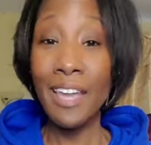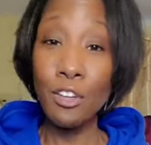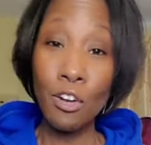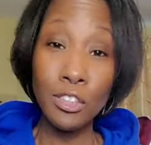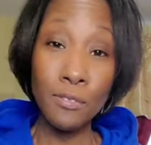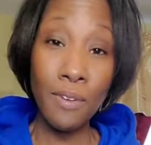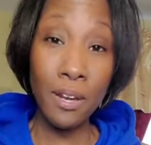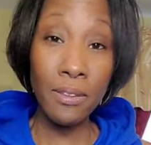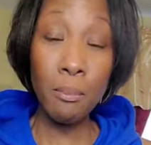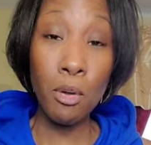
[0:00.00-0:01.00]
and you can also
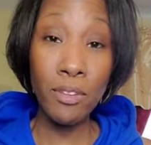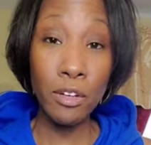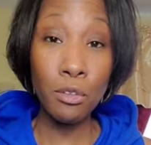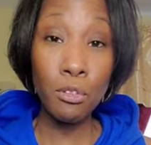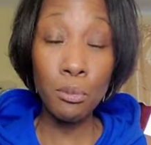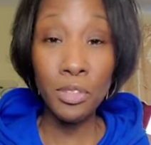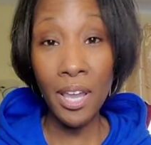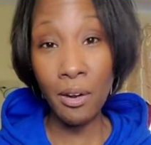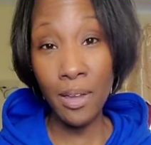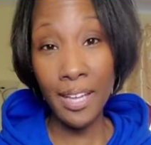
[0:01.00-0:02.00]
follow them on their YouTube
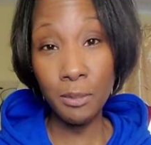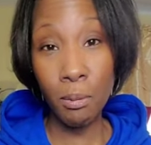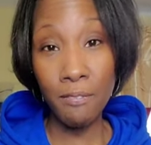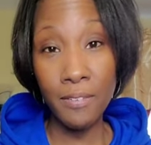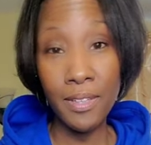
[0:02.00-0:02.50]
channel, X B A R